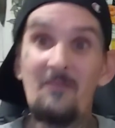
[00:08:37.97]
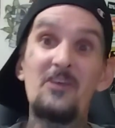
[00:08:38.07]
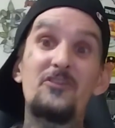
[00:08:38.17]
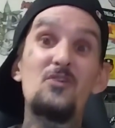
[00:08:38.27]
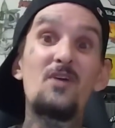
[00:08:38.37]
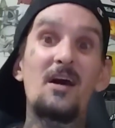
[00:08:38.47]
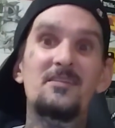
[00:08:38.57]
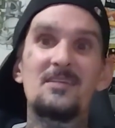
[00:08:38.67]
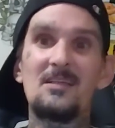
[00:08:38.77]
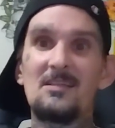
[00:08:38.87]
This dude
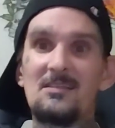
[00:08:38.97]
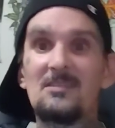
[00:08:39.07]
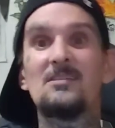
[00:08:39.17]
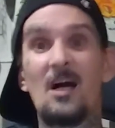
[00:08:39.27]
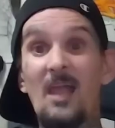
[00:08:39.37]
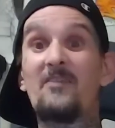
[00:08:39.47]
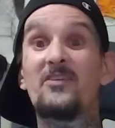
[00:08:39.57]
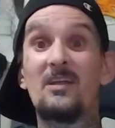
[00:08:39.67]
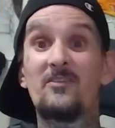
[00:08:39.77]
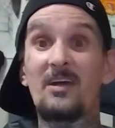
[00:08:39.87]
got sent a life
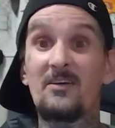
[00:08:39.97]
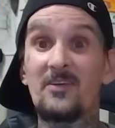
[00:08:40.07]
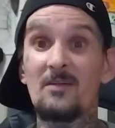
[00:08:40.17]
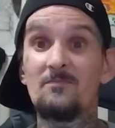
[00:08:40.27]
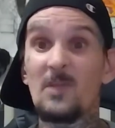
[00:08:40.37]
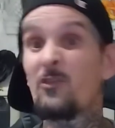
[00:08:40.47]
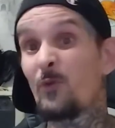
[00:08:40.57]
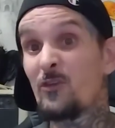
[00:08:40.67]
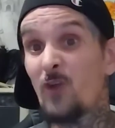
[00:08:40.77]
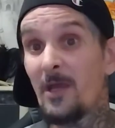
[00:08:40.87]
sentence, like I said.
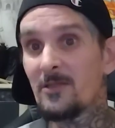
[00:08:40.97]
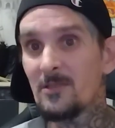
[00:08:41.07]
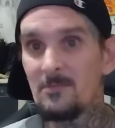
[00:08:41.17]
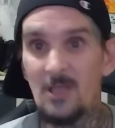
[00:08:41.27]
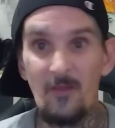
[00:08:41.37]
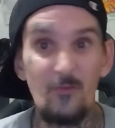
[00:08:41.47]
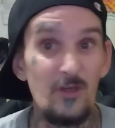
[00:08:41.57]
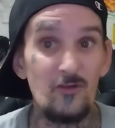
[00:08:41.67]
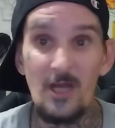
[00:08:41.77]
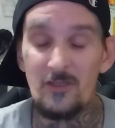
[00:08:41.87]
Three strikes. You got
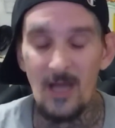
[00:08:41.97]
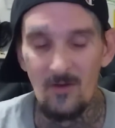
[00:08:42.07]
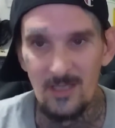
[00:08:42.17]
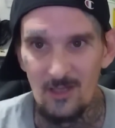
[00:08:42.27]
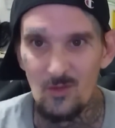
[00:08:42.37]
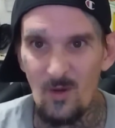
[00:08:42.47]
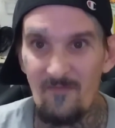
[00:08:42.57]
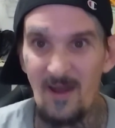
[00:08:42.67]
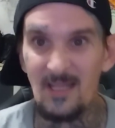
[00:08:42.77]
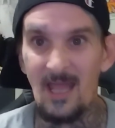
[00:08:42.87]
three strikes, you're out. You got
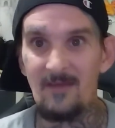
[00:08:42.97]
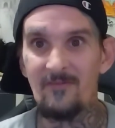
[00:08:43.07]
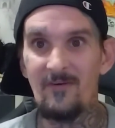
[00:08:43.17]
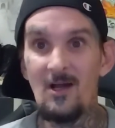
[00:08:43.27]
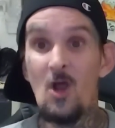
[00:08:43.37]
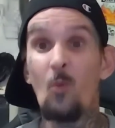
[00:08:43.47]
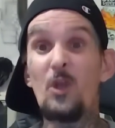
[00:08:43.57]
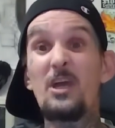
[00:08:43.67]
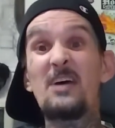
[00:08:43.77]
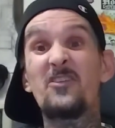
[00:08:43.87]
25 to life.
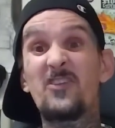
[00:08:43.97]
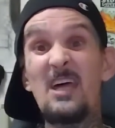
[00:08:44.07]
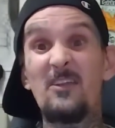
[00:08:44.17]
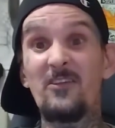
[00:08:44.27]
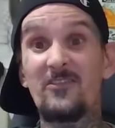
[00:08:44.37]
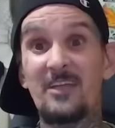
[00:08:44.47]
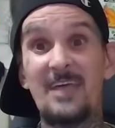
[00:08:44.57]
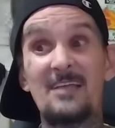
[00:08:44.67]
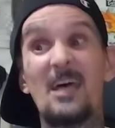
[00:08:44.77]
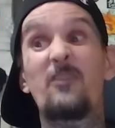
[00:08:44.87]
When you get sentenced,
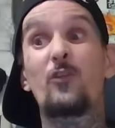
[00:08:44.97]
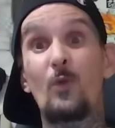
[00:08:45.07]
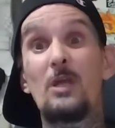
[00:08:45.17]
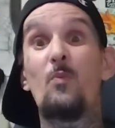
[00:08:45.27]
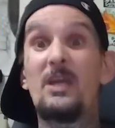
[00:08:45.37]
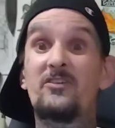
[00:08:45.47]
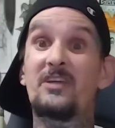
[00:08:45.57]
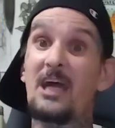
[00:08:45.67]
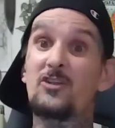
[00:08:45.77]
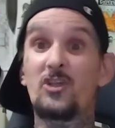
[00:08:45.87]
it takes like three weeks
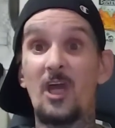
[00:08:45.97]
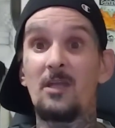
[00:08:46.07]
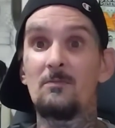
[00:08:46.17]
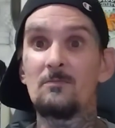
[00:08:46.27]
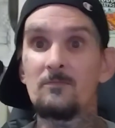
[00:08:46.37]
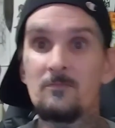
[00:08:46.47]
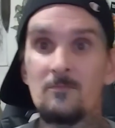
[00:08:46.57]
to catch a chain.